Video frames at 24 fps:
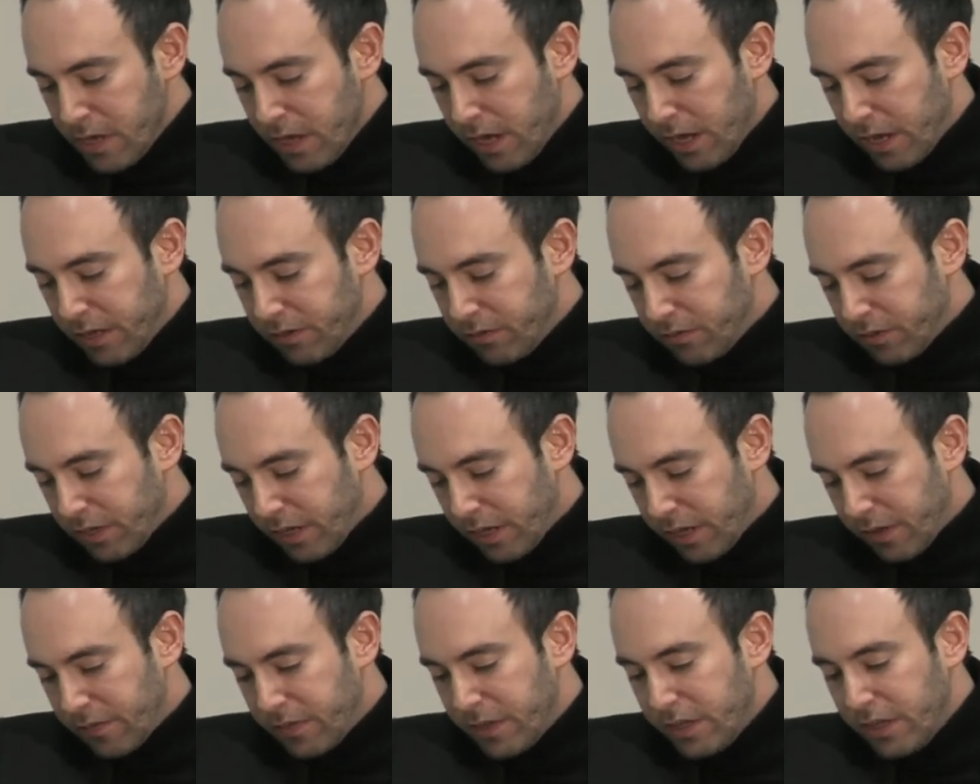And
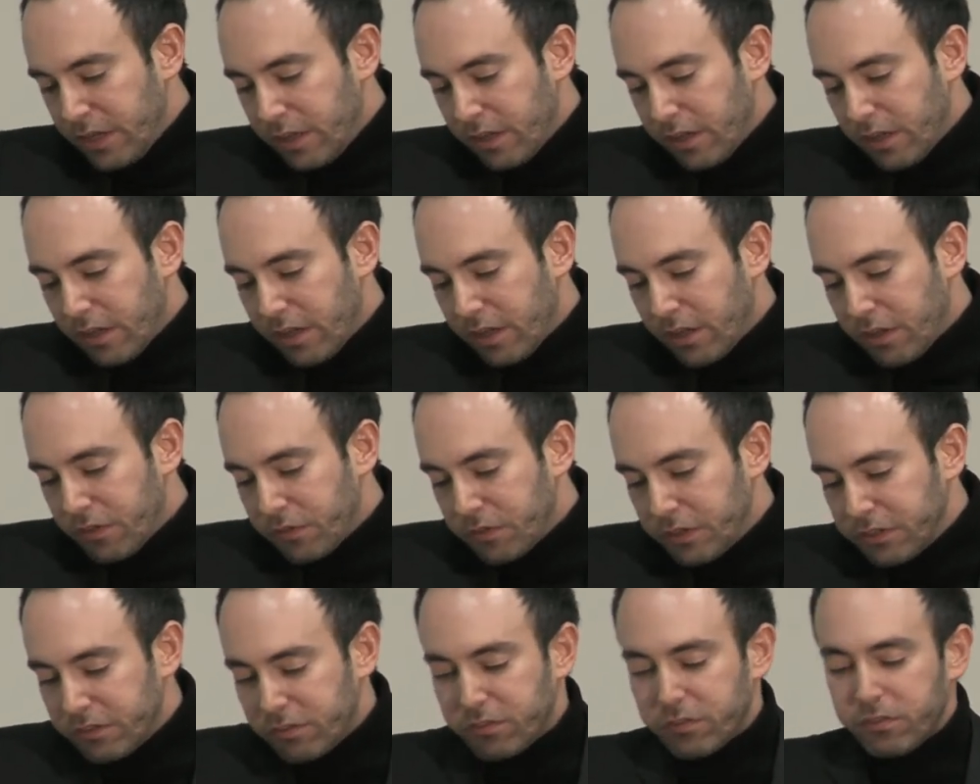
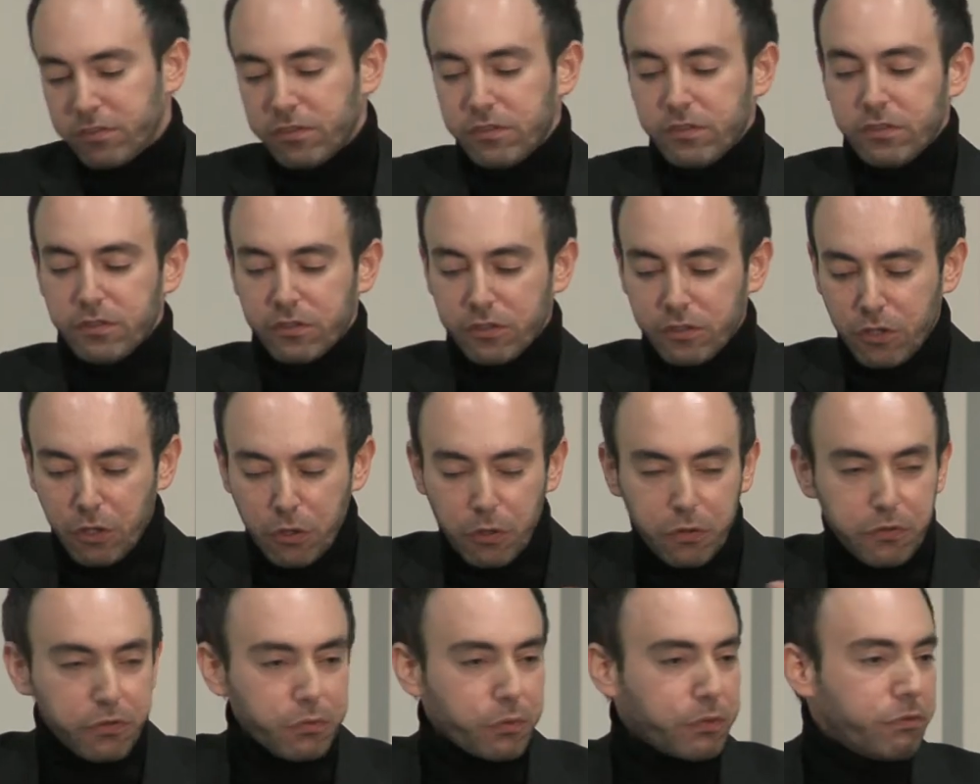this
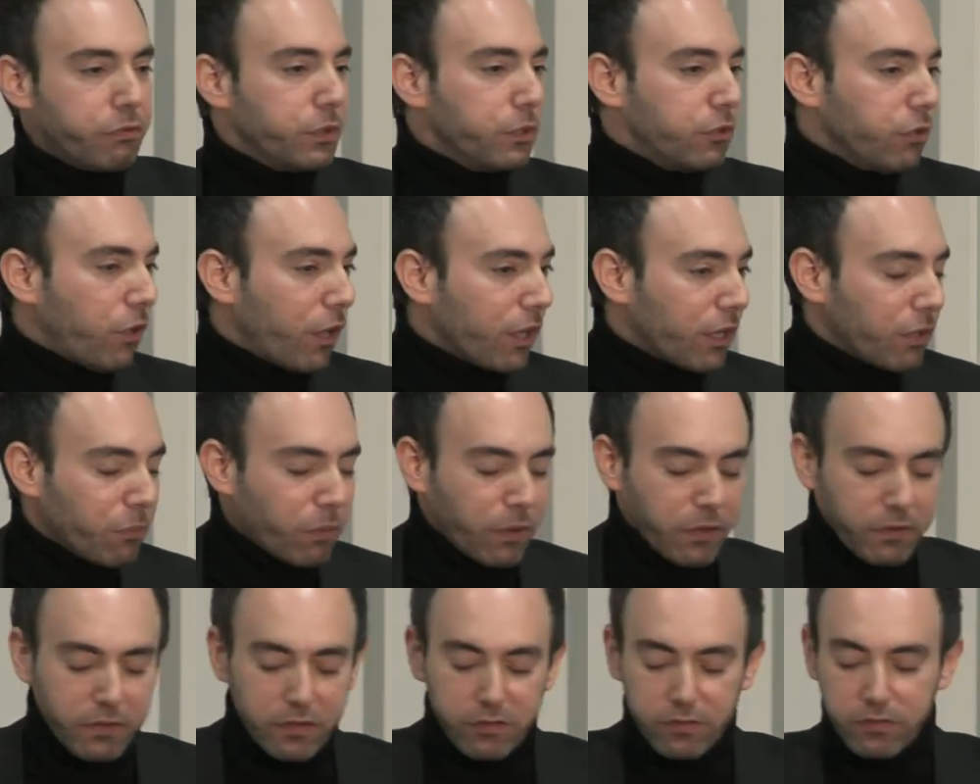goes, if we talk
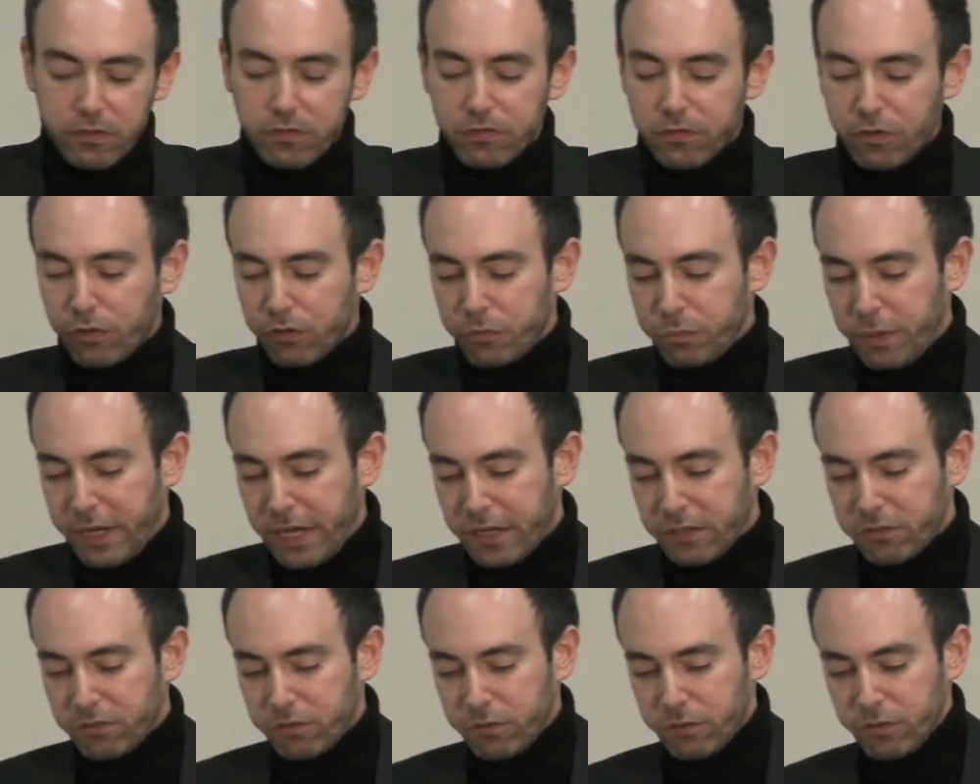about this, this goes
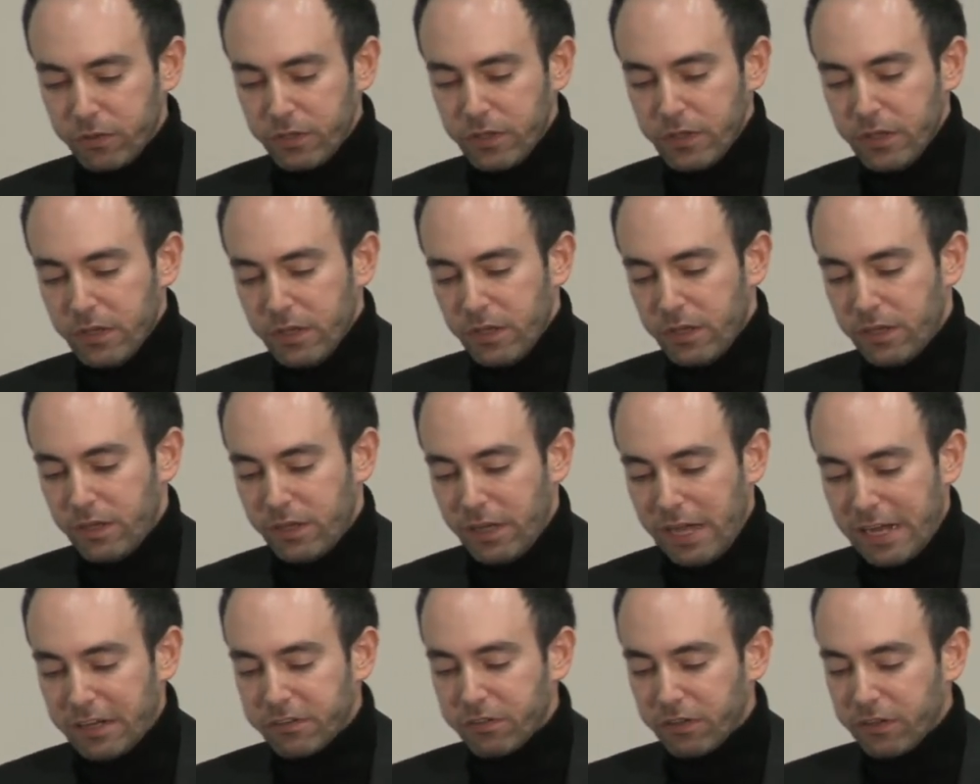back to
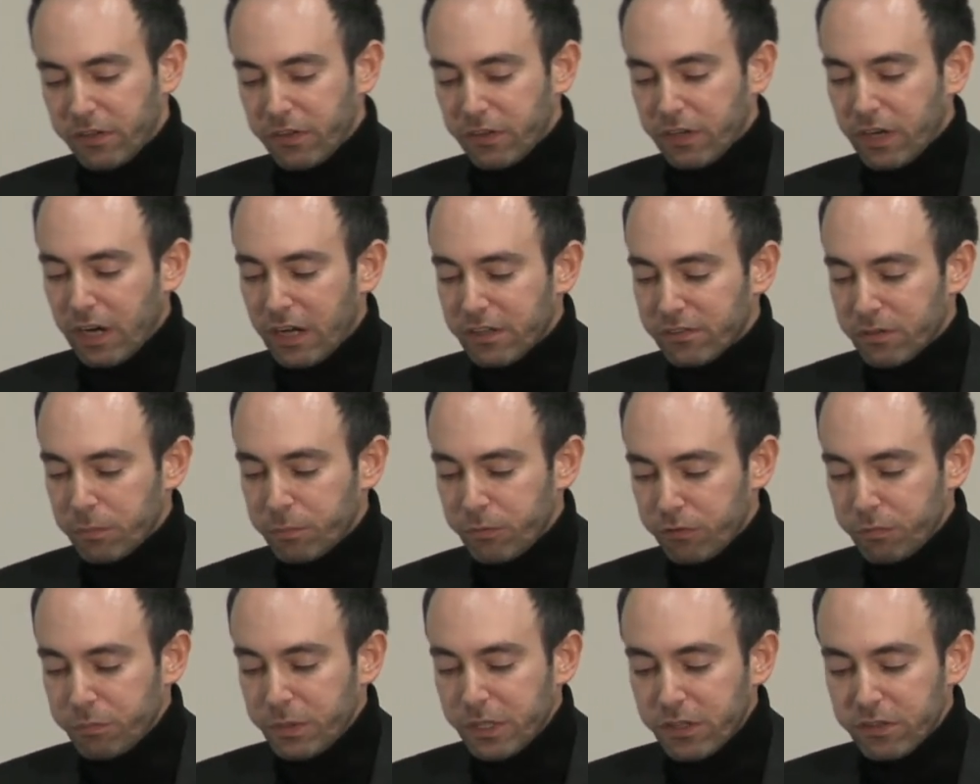actually the
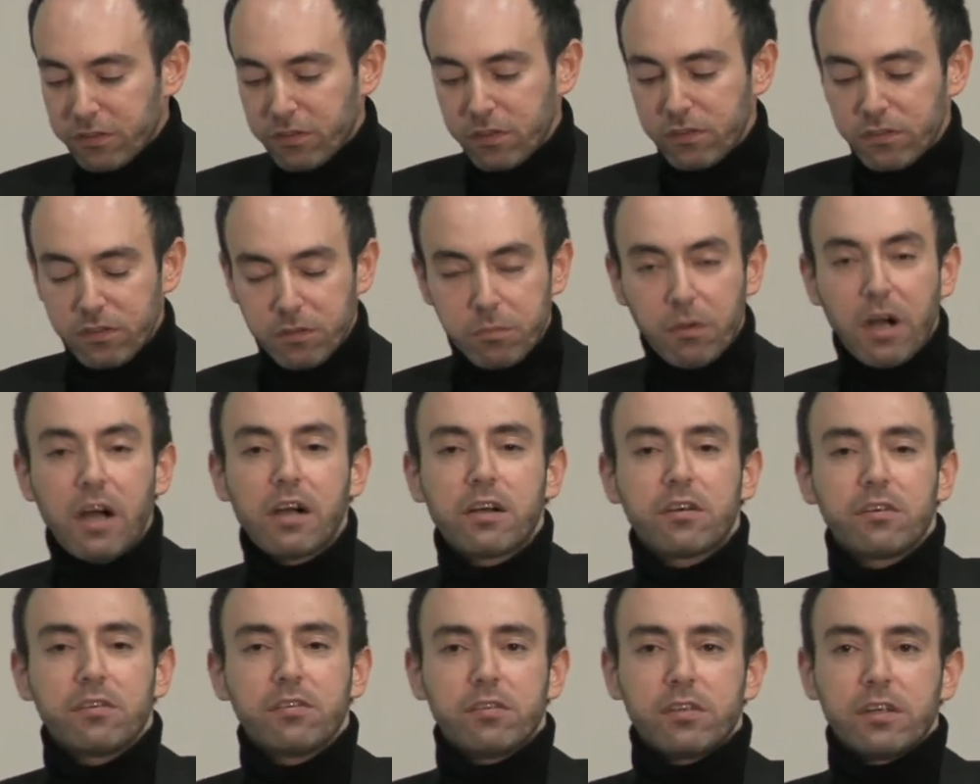concept of militant
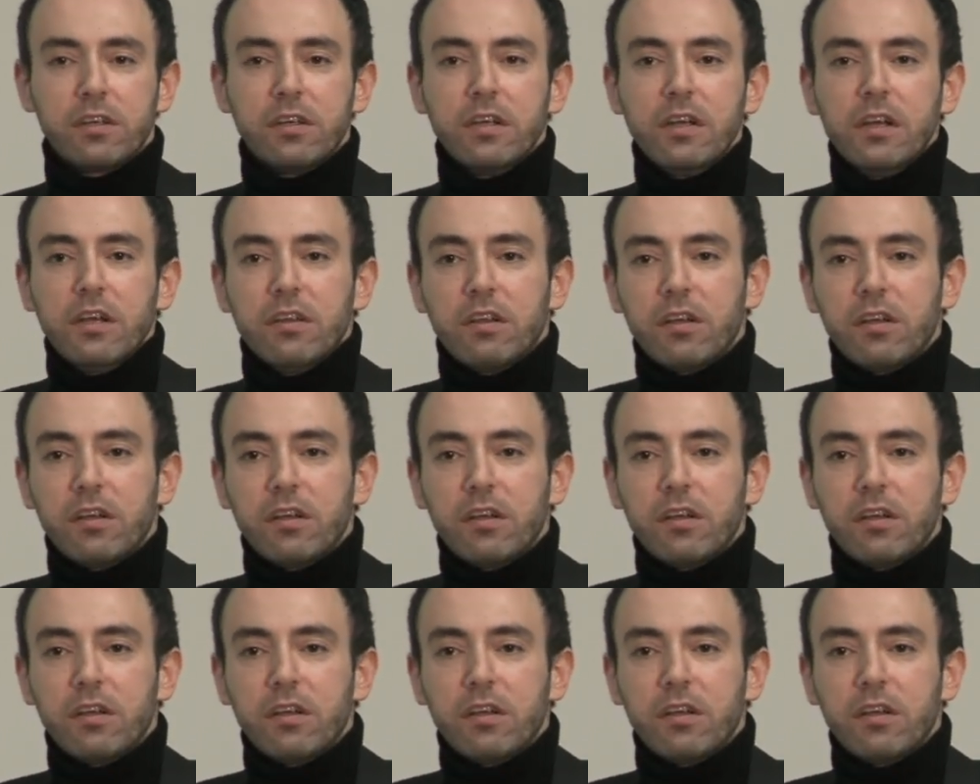democracy.